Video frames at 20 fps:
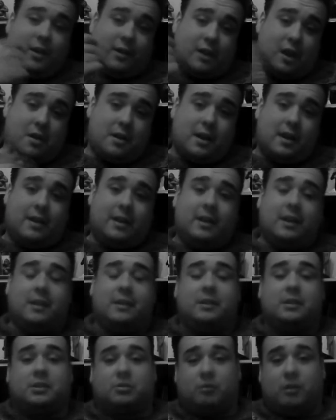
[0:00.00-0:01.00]
Go down into
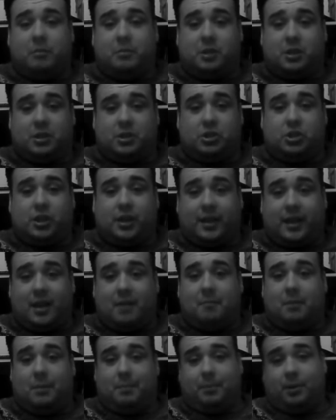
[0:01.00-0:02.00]
the description and check
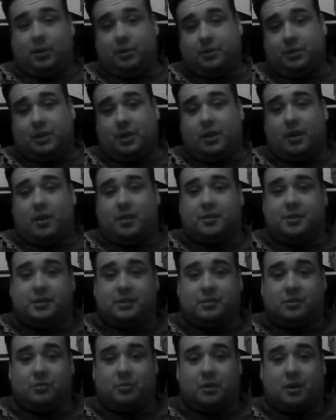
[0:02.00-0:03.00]
out my podcast.
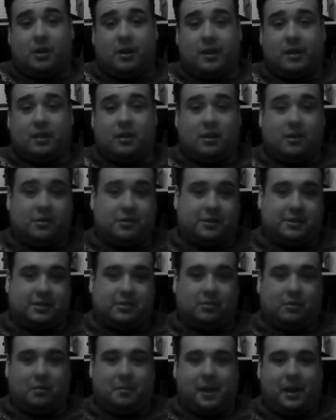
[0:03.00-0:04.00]
It's called Ironcast.
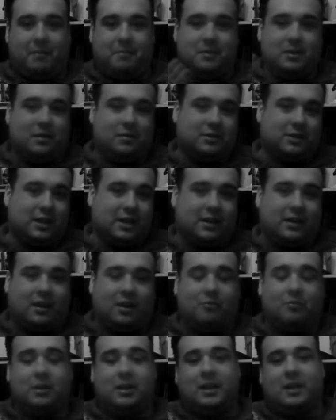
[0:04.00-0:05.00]
It's all about
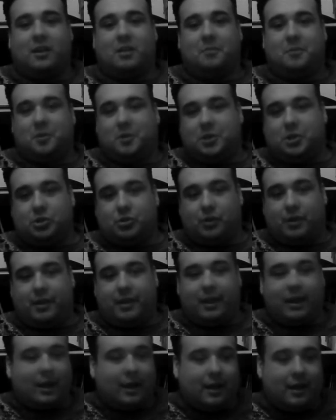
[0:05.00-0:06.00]
music. I really hope you enjoy
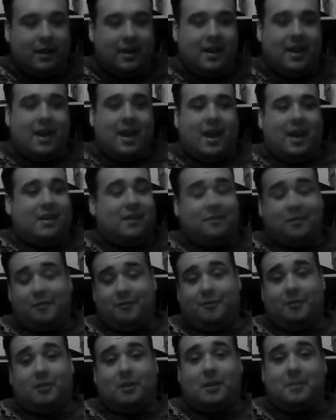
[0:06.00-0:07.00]
that. And if
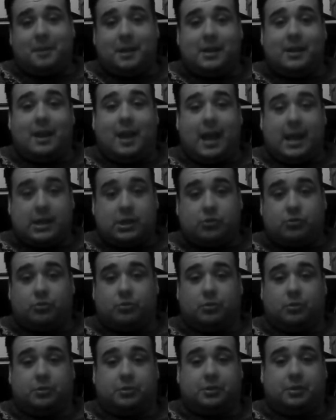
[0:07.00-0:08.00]
you feel like being
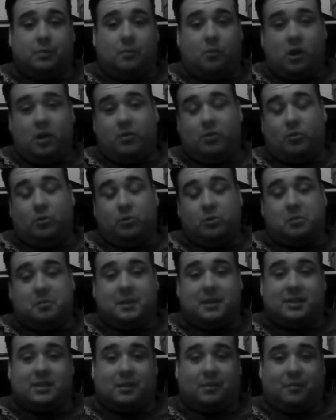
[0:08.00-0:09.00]
extra awesome, why not order
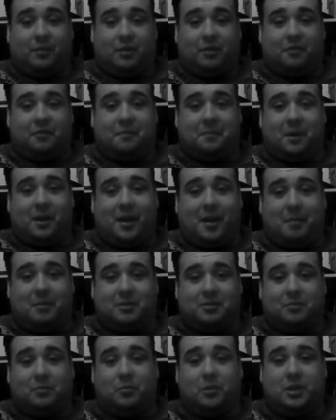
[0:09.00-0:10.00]
me something off of my
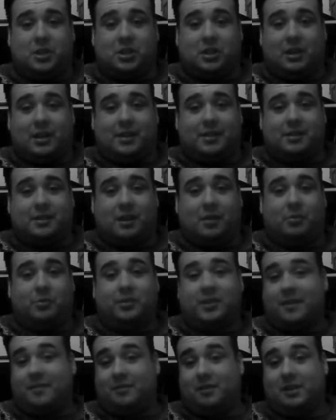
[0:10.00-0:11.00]
Amazon wishlist? I
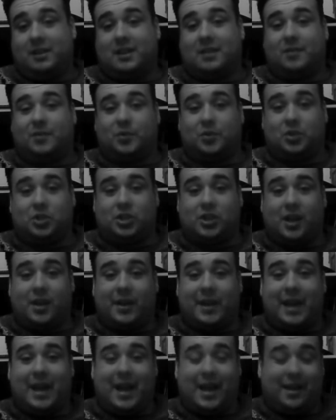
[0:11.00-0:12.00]
will definitely give you a
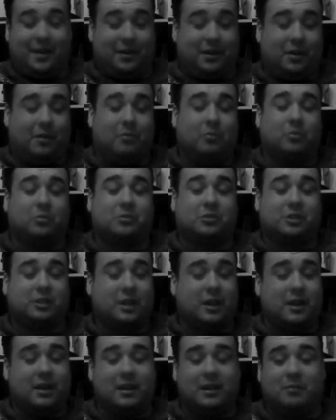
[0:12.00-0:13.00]
shout out, and I will
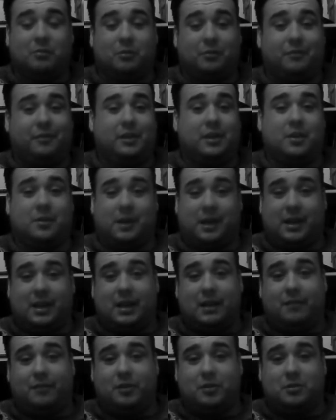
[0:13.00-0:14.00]
certainly review
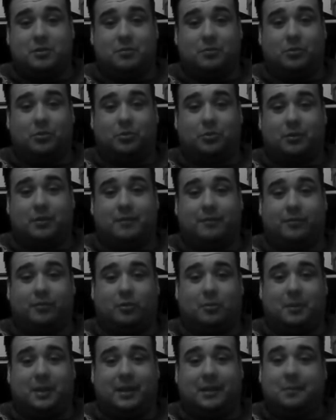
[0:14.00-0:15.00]
it if you do order it
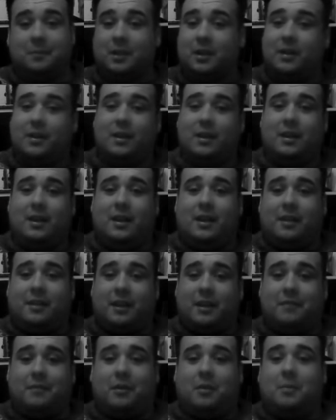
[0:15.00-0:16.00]
for me.
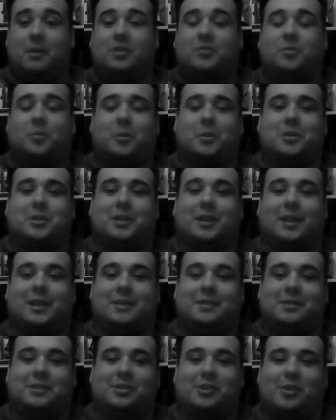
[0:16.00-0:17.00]
Thank you very much for watching,
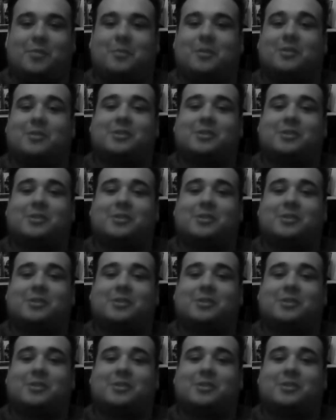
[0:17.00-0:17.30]
ladies and gentlemen.